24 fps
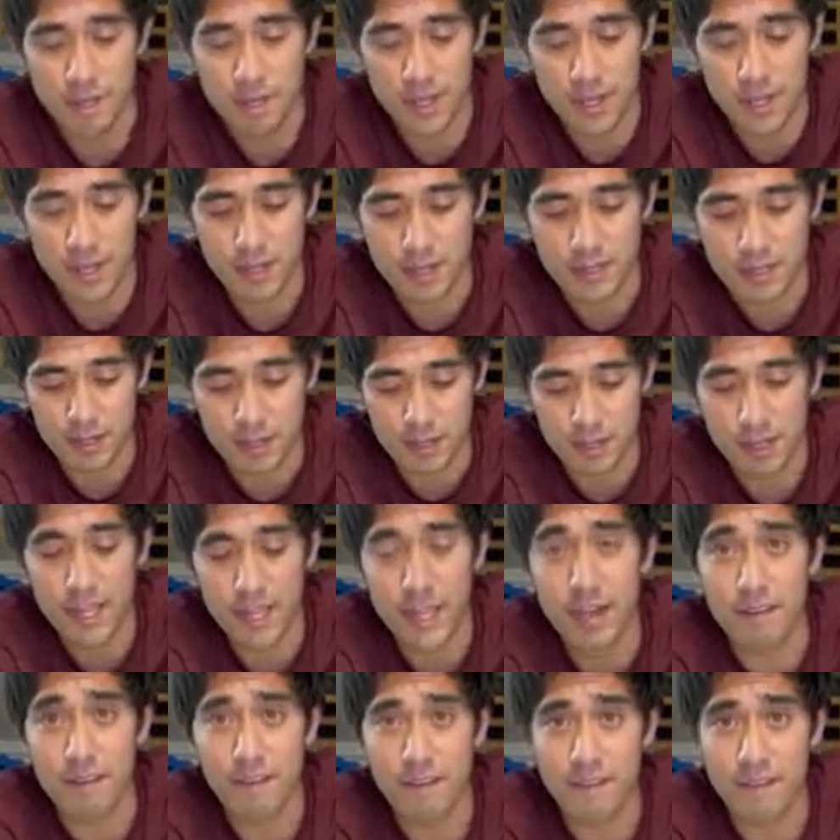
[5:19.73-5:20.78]
because you're gonna lay
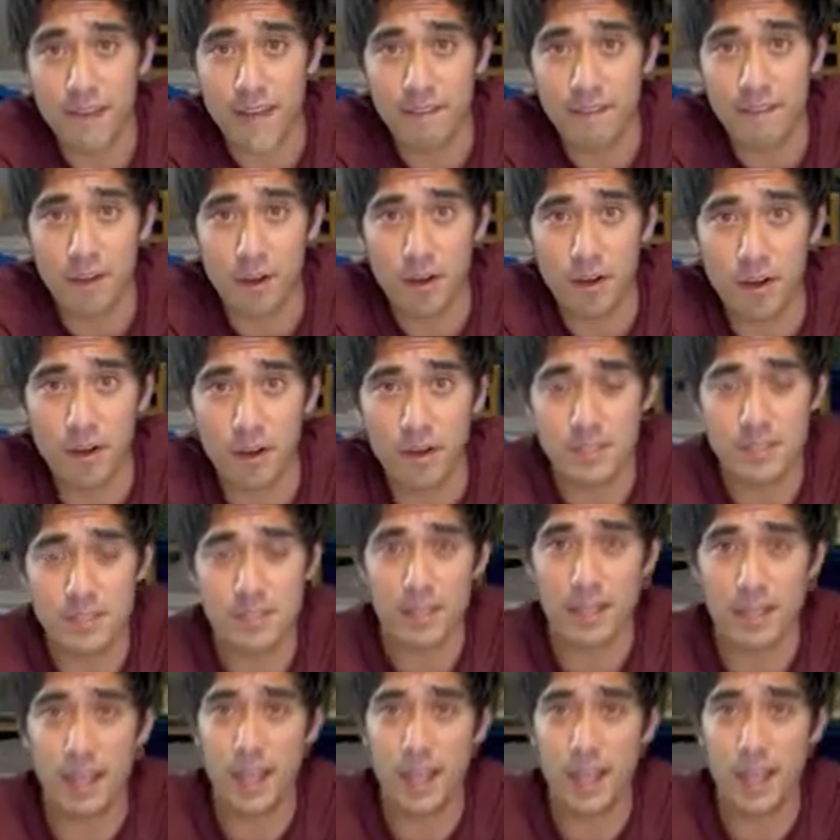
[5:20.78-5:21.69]
out 5 cards,